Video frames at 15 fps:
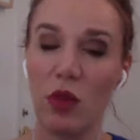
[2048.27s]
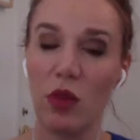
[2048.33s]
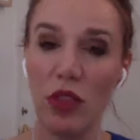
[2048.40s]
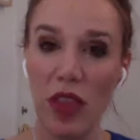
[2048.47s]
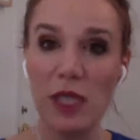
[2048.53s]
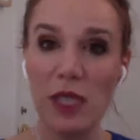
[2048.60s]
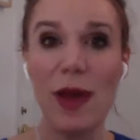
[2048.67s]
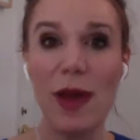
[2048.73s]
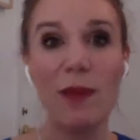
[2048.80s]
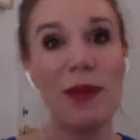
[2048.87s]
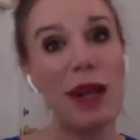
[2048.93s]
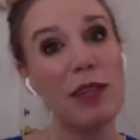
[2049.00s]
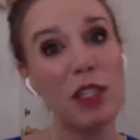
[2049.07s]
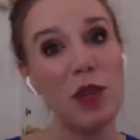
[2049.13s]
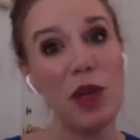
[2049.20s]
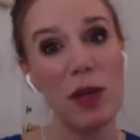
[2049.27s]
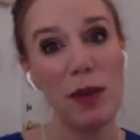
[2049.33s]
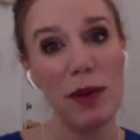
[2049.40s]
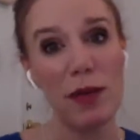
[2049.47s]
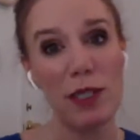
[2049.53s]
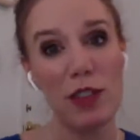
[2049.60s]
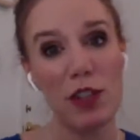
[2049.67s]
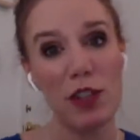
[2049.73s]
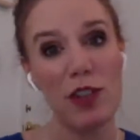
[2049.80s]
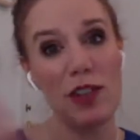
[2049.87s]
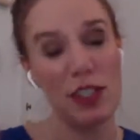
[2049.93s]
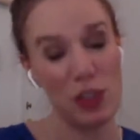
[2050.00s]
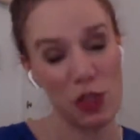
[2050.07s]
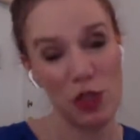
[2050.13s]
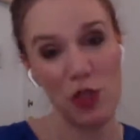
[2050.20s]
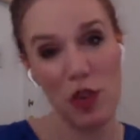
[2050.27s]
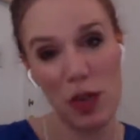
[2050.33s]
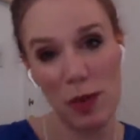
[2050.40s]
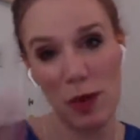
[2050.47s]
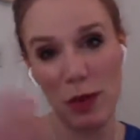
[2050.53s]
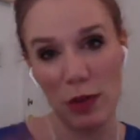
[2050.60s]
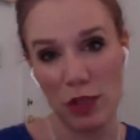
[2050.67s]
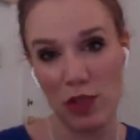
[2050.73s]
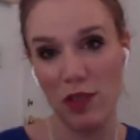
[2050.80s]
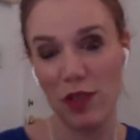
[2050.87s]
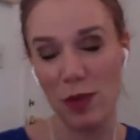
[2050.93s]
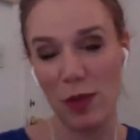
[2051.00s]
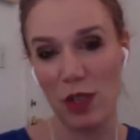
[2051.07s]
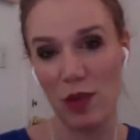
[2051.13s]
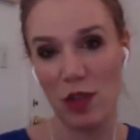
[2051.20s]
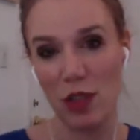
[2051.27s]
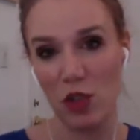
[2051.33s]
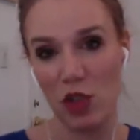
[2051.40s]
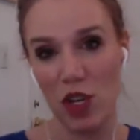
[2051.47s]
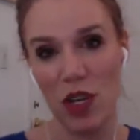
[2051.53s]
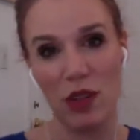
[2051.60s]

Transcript: Well, thanks, man. But I'm not doing a public service. You're doing a public service by doing the show.